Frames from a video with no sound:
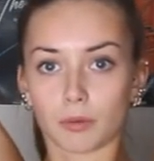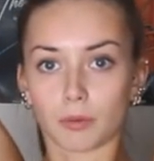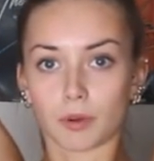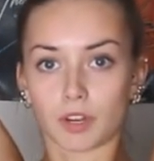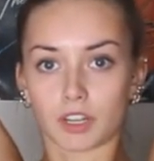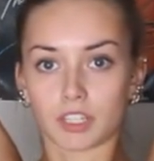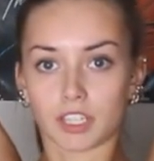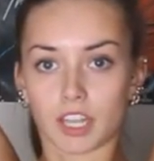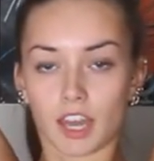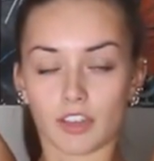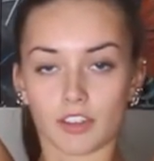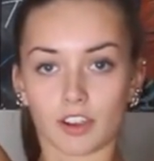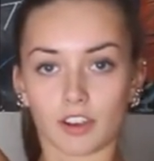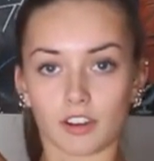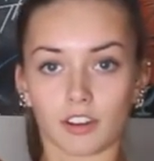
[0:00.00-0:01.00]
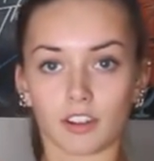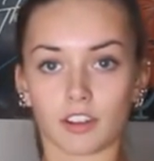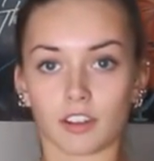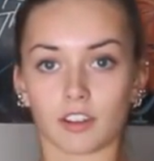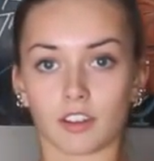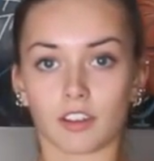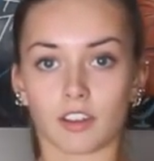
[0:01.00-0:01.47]
put it together,
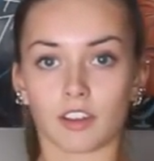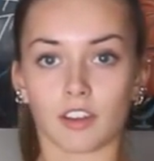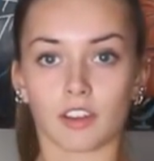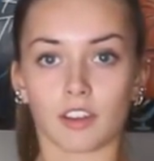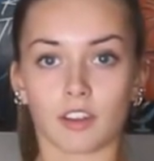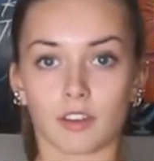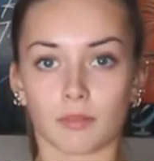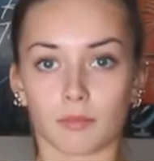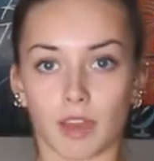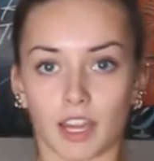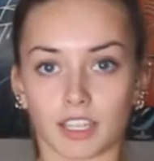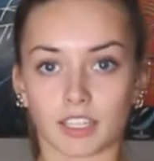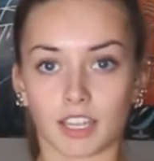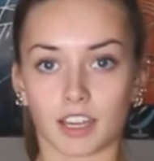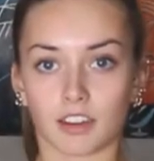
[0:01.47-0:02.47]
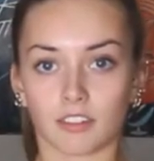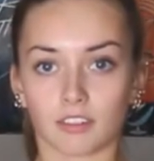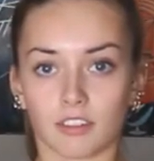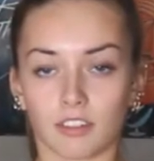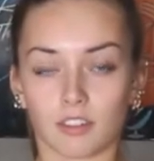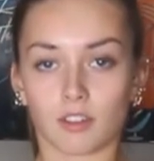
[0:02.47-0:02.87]
back down.